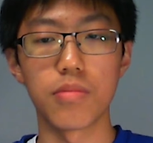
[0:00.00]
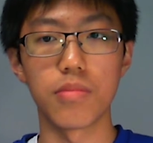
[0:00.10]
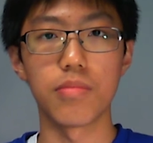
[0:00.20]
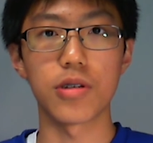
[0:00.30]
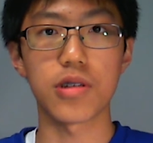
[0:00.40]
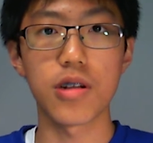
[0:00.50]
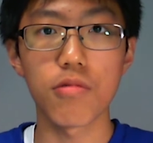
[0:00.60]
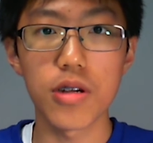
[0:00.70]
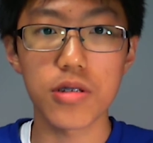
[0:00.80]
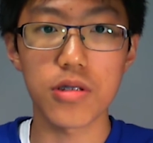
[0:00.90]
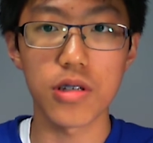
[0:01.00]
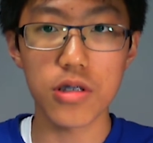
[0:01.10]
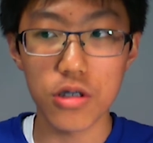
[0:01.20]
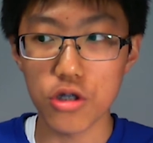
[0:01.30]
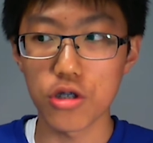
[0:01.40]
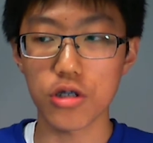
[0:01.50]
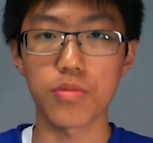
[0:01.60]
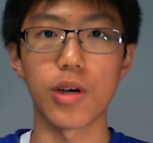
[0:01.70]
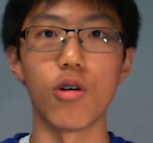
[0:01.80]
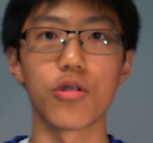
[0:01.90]
But anyways, this is just
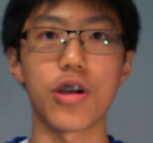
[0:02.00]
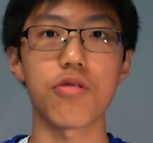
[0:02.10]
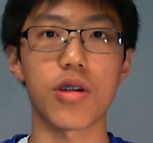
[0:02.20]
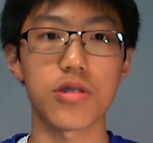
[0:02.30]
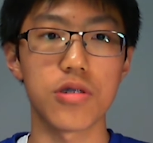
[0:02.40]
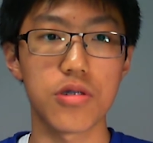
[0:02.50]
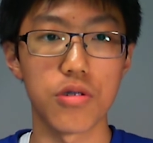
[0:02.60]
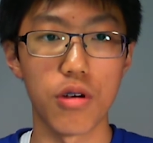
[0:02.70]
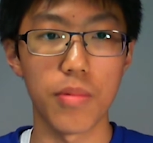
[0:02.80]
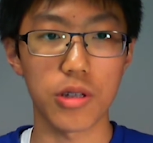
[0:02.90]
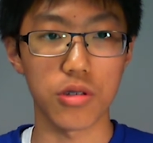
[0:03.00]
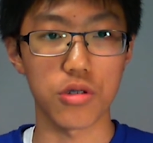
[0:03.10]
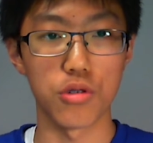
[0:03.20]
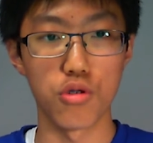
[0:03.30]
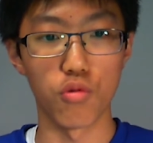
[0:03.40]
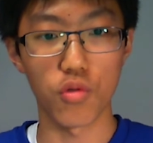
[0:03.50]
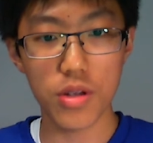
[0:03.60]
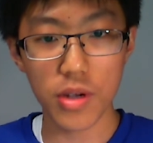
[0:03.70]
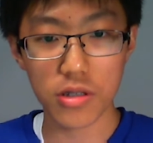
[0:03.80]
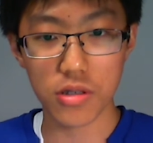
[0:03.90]
about all that you guys need to know about this new
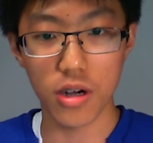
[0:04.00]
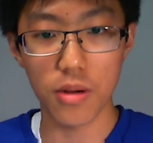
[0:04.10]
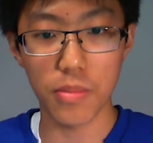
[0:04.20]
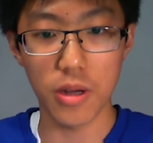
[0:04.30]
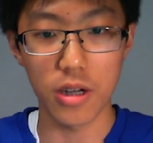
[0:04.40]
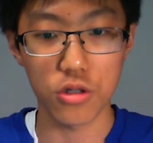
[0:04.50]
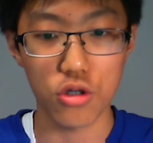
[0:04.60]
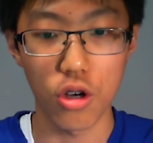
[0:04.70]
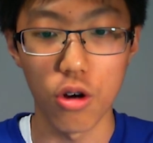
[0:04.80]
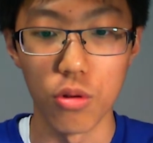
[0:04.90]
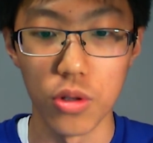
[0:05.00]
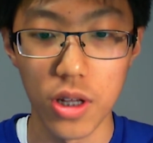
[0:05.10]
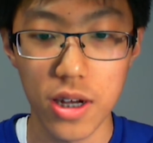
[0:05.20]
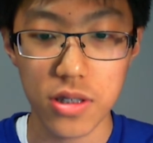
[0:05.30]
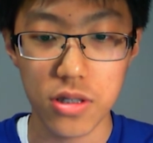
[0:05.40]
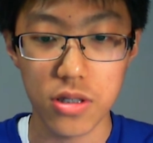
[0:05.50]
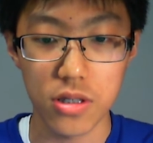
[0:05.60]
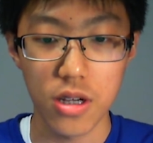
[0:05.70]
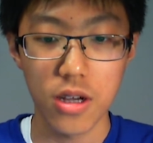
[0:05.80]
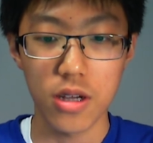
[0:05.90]
Remix Cup, and so let's
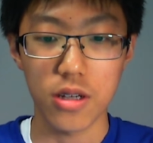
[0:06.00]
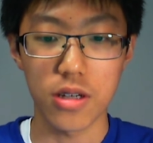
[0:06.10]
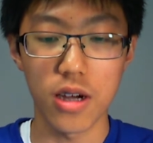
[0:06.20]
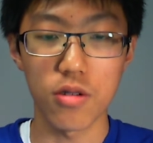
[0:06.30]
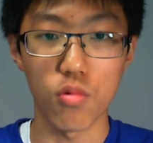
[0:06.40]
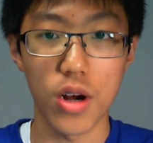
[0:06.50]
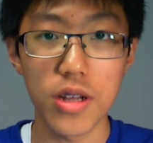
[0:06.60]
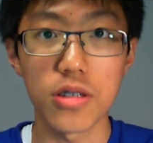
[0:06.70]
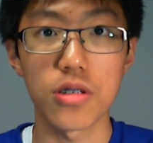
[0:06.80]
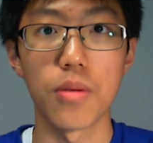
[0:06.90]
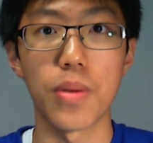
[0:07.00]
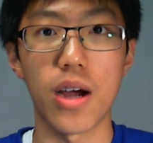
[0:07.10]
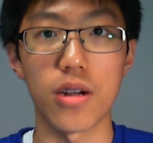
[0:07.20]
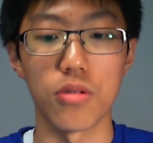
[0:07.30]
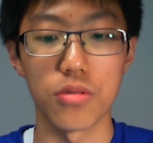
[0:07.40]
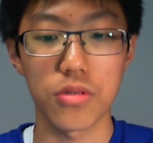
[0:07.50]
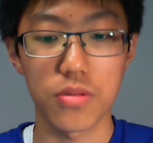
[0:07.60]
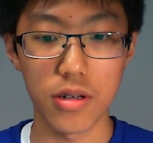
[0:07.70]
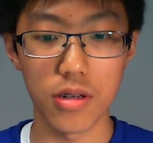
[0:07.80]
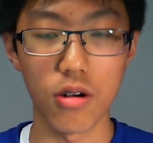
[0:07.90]
get right into the battles.
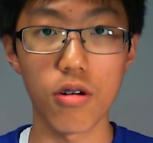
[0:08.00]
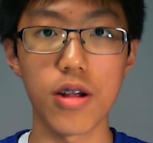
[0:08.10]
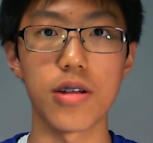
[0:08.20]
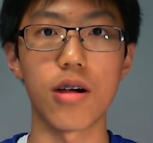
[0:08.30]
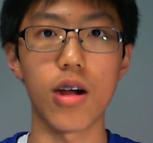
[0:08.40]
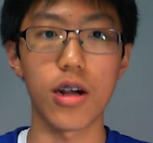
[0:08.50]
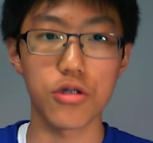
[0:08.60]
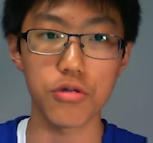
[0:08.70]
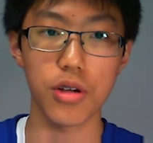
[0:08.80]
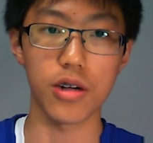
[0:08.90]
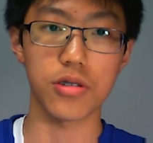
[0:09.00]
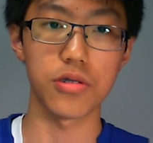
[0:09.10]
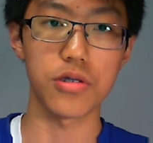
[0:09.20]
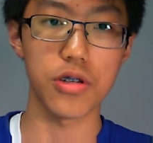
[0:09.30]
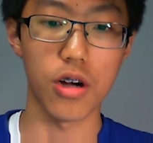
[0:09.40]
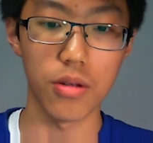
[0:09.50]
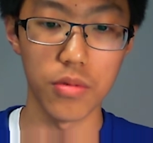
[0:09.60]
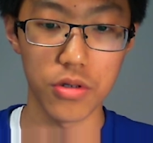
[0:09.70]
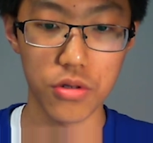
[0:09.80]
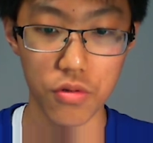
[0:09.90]
Alright, now as you guys can see on
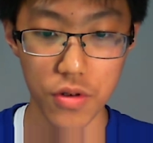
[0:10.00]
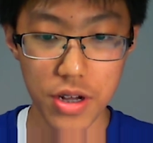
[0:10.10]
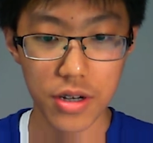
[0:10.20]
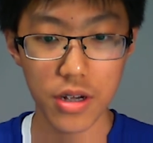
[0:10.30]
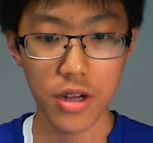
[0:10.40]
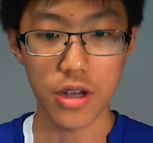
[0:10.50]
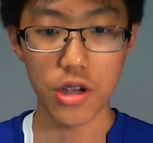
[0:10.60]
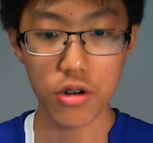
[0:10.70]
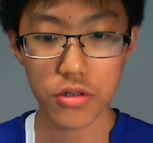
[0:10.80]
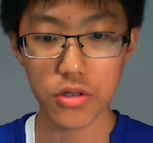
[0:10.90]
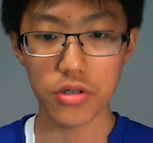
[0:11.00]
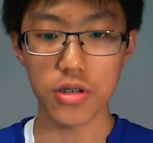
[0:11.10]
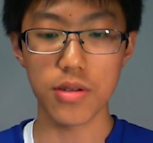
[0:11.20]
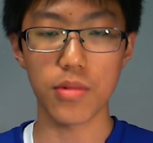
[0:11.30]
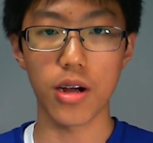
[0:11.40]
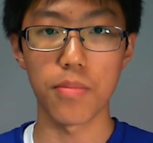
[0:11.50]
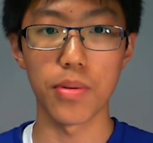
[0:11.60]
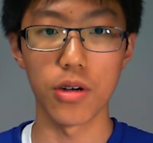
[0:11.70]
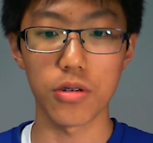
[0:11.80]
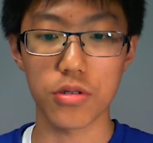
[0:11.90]
the screen, here's the team that I
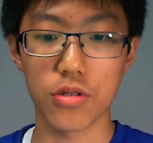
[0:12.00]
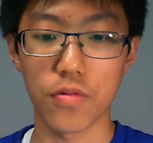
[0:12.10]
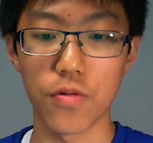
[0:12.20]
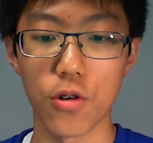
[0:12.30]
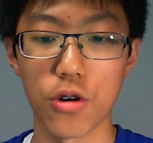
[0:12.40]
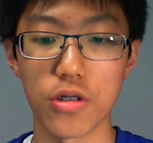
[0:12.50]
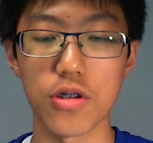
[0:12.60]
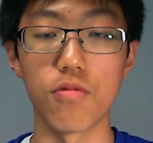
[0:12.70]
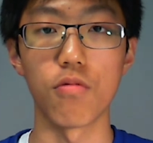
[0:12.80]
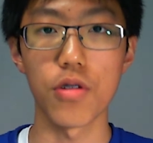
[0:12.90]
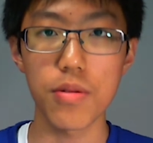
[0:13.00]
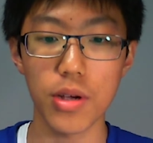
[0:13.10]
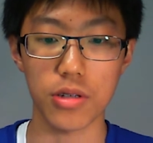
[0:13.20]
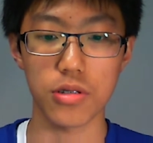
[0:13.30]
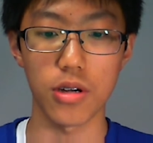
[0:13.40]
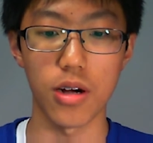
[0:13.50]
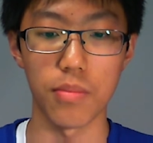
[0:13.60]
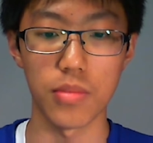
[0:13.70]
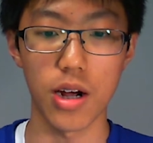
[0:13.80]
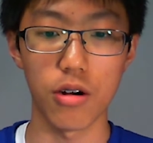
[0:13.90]
built for the Remix Cup.
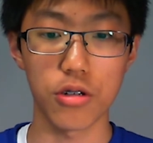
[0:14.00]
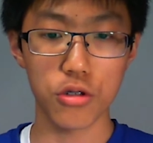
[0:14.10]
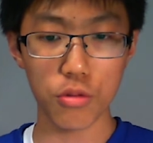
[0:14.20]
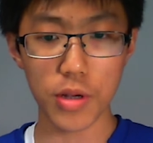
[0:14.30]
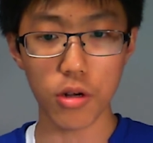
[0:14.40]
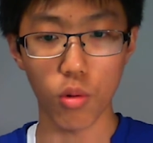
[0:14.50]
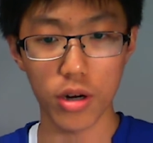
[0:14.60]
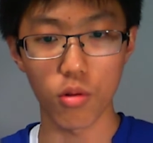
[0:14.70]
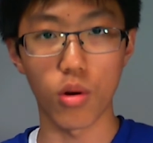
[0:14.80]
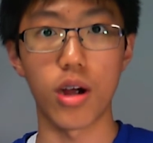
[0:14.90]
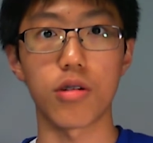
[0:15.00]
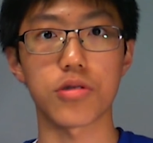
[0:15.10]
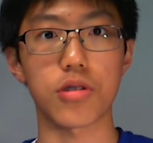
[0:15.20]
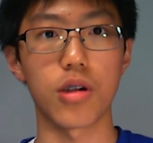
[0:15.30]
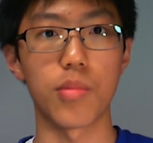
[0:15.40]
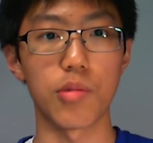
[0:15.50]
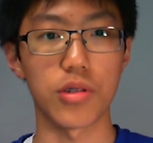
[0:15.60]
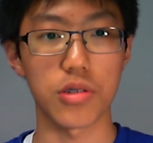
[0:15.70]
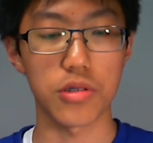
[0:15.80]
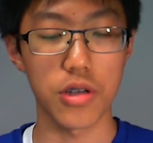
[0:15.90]
Now, it took me quite a while to come up with
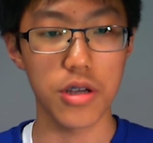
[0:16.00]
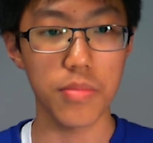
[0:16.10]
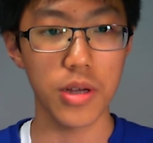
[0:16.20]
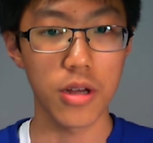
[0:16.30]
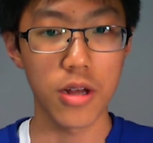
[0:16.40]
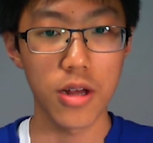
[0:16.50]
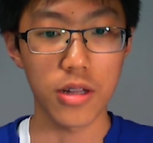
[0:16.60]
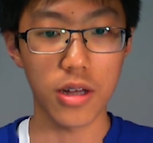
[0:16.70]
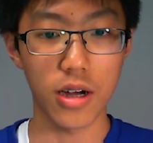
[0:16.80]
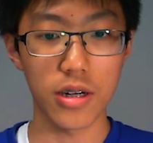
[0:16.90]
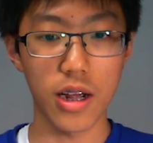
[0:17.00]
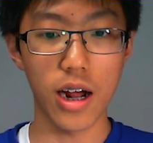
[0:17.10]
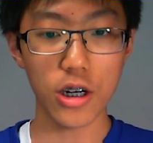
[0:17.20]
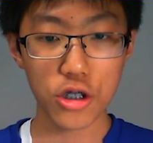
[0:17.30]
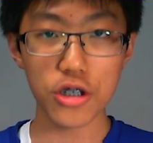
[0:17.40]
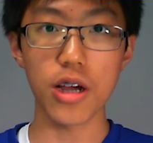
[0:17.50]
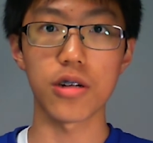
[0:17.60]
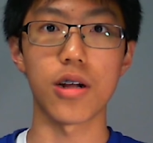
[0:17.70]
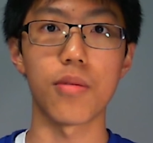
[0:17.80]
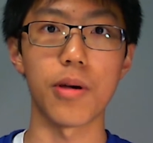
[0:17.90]
this team that actually
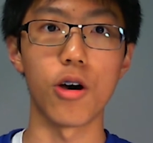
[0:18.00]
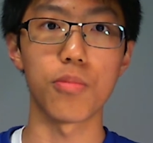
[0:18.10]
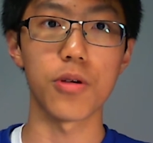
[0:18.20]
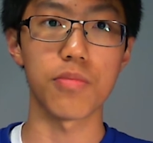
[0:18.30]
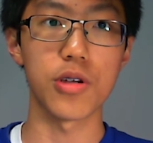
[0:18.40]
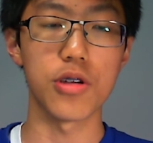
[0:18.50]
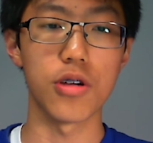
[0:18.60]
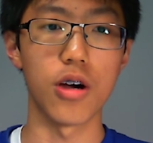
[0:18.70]
ended up helping me